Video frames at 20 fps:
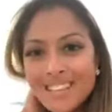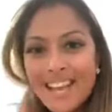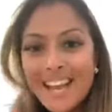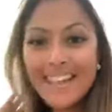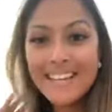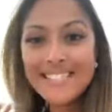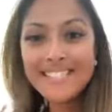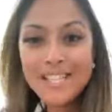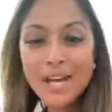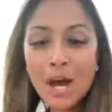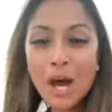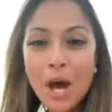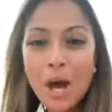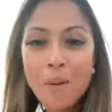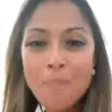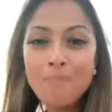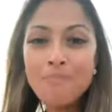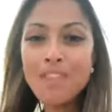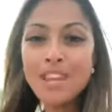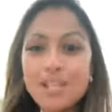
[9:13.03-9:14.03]
And
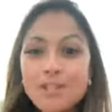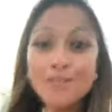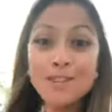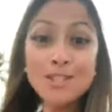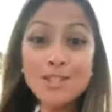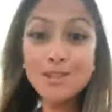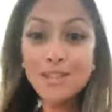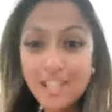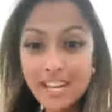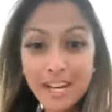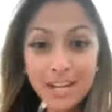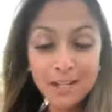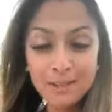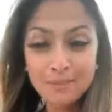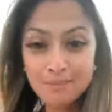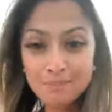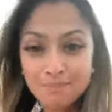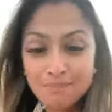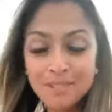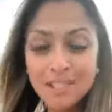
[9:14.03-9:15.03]
um, thanks for tuning
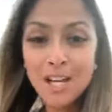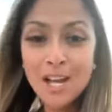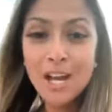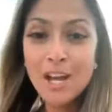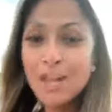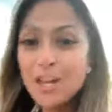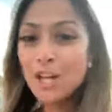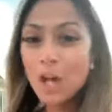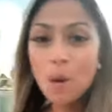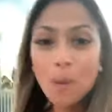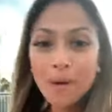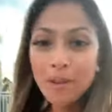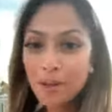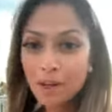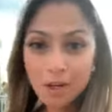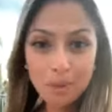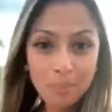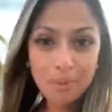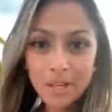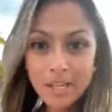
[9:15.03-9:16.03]
in. No
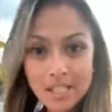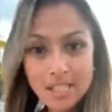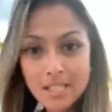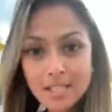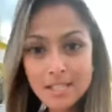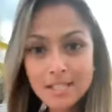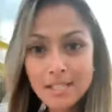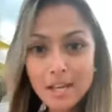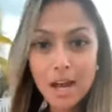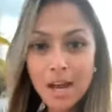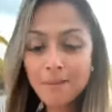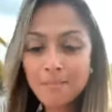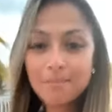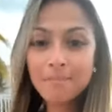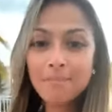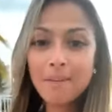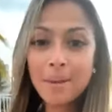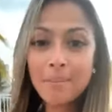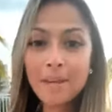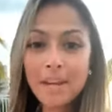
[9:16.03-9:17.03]
other complaints at this time.
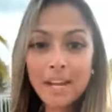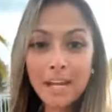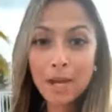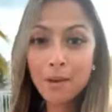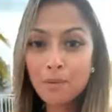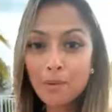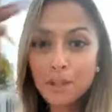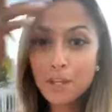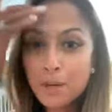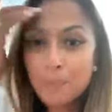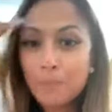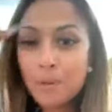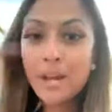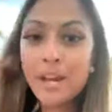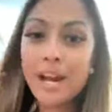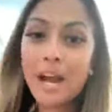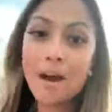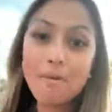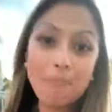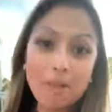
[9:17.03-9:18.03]
I mean, I can't really
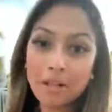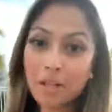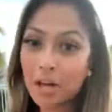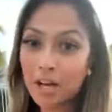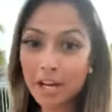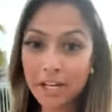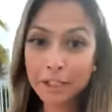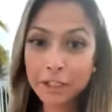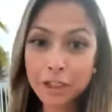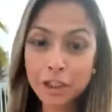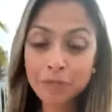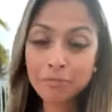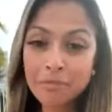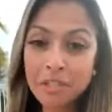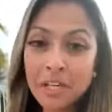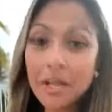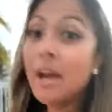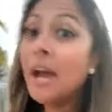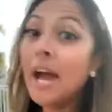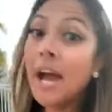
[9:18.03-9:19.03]
complain. I have my luggage.
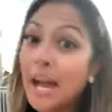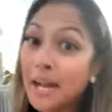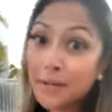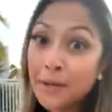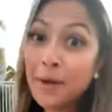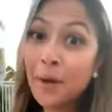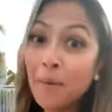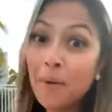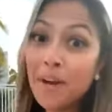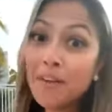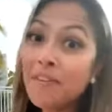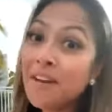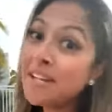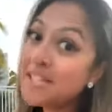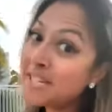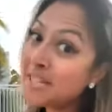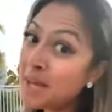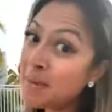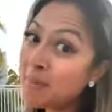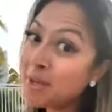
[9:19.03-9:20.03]
And you know what? If I
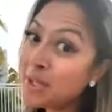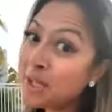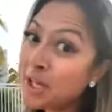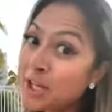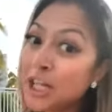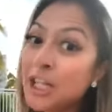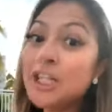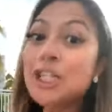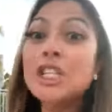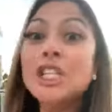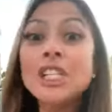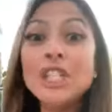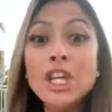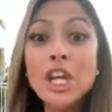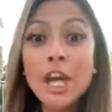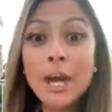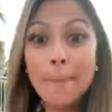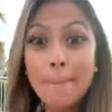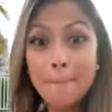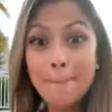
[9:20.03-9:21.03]
didn't get my luggage,
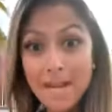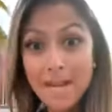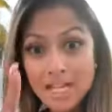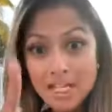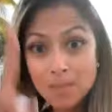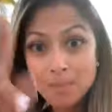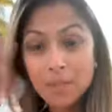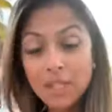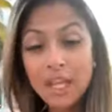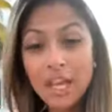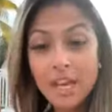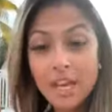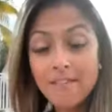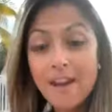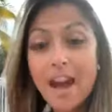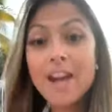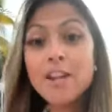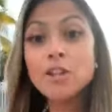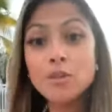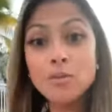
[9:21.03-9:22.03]
yeah, best
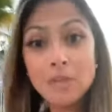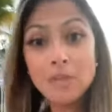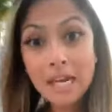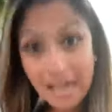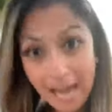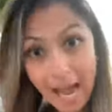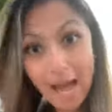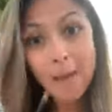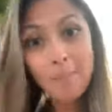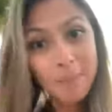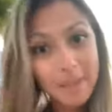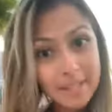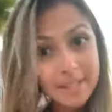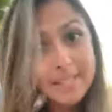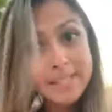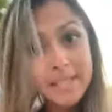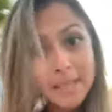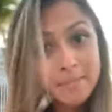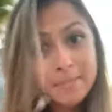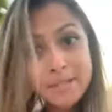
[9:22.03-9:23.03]
believe I do not make
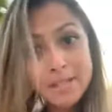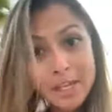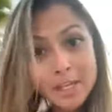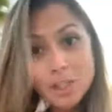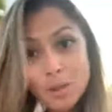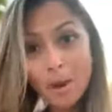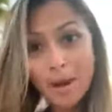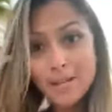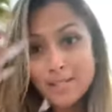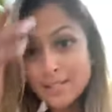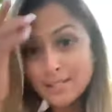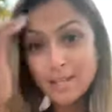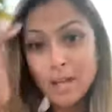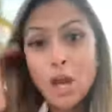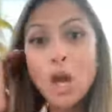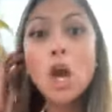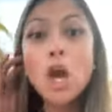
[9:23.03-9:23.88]
the same mistake twice.